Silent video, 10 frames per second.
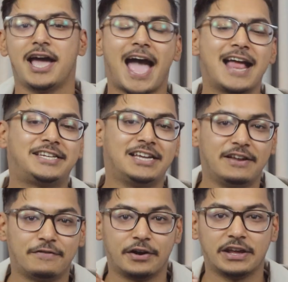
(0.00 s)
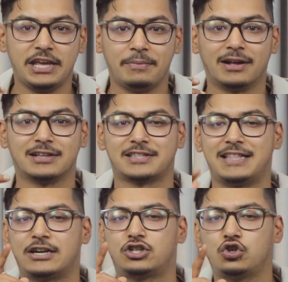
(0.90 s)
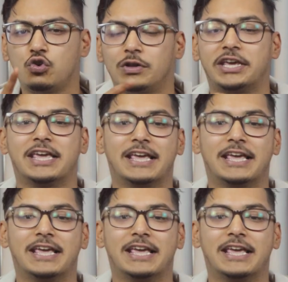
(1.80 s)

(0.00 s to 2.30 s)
and deliver emails that truly